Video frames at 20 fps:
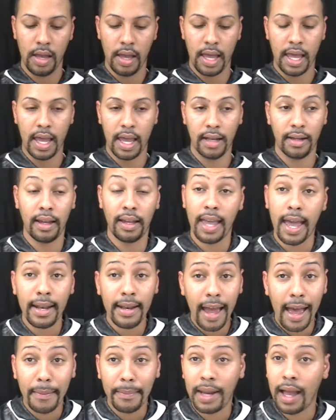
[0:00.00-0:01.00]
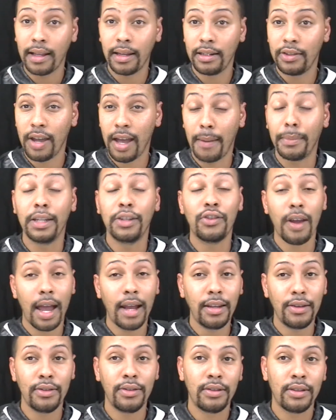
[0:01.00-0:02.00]
And again, I'm going to try
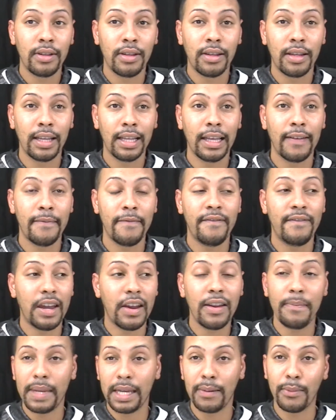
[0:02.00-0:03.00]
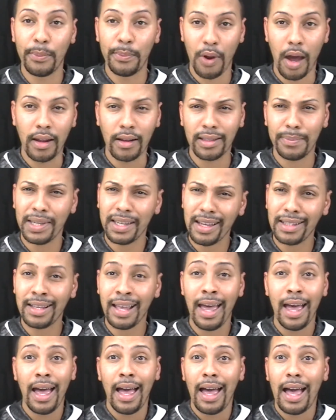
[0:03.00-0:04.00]
to use very minimal products because
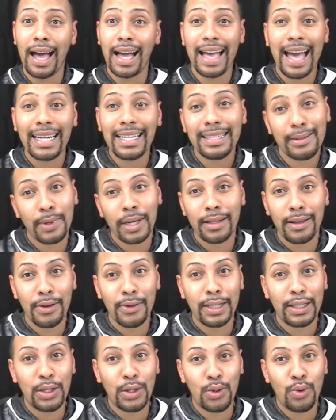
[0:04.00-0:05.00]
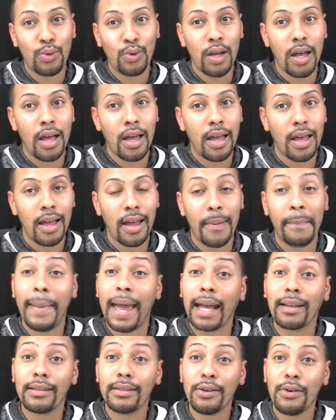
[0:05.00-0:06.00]
a guy doesn't want to go into
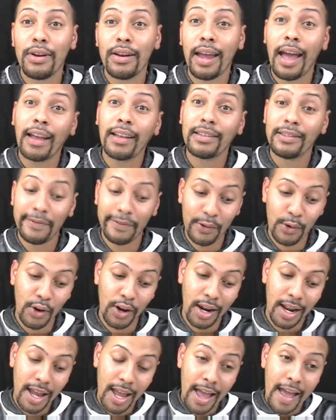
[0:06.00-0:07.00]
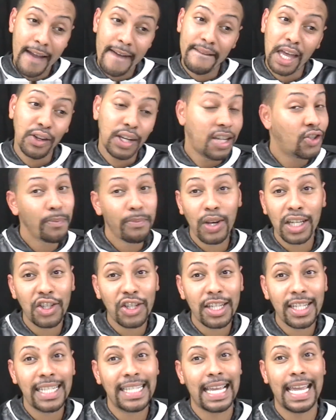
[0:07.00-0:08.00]
Mac store and ask for foundation
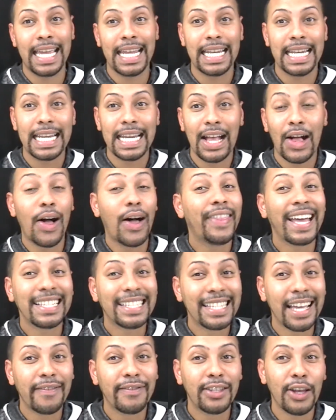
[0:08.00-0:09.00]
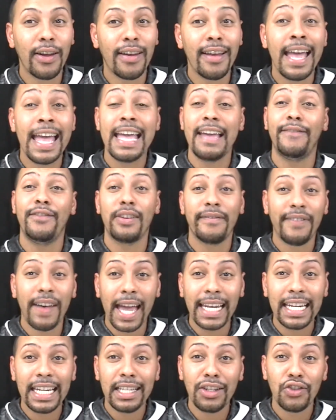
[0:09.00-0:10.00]
brushes and all that stuff. So if you can
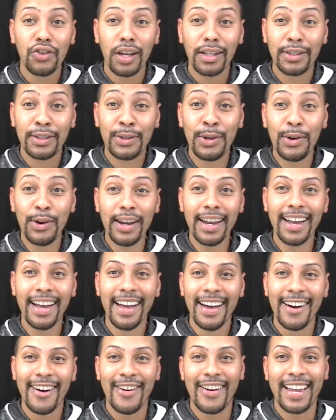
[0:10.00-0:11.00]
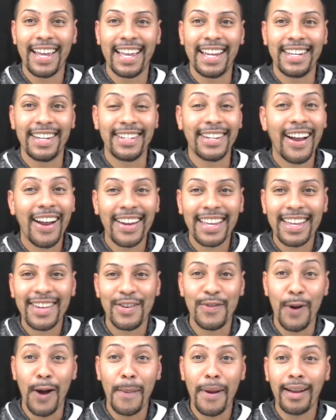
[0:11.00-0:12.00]
find it in your drugstore or in your Target
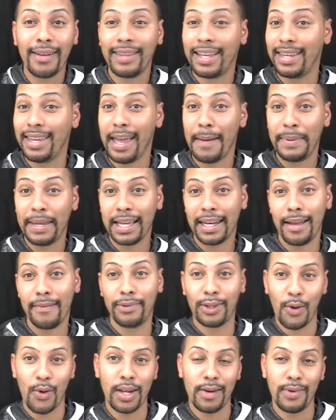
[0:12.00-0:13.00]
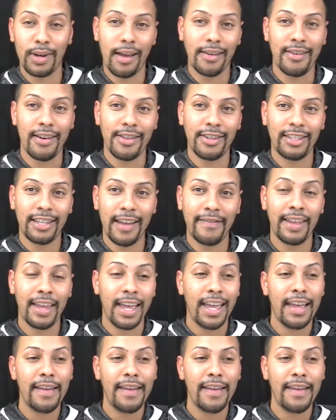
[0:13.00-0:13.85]
or Walmart, then yeah, pick it up, throw it in with all your other stuff.